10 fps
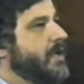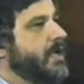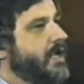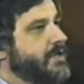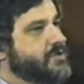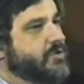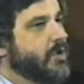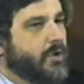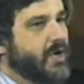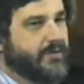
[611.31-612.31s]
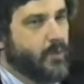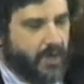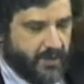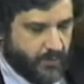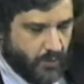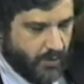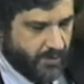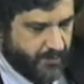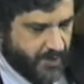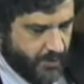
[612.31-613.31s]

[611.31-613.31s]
and has grown everywhere in the world and been